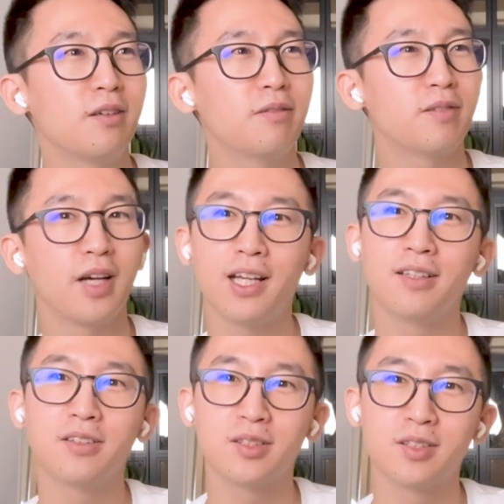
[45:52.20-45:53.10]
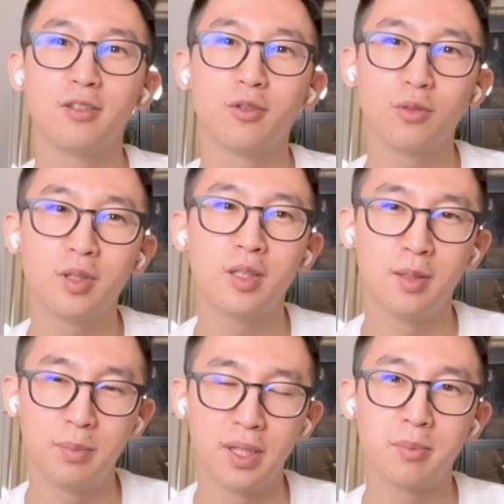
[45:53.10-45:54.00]
finance is
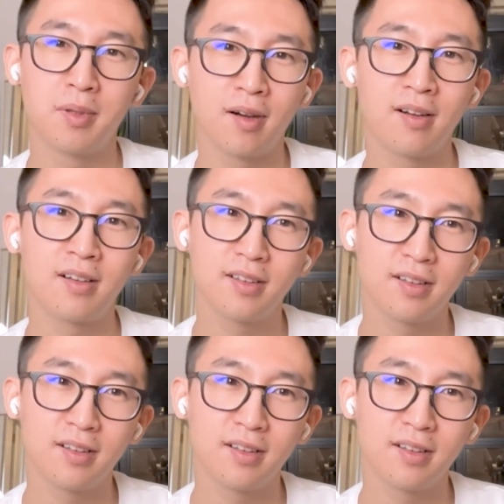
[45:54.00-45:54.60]
the big part.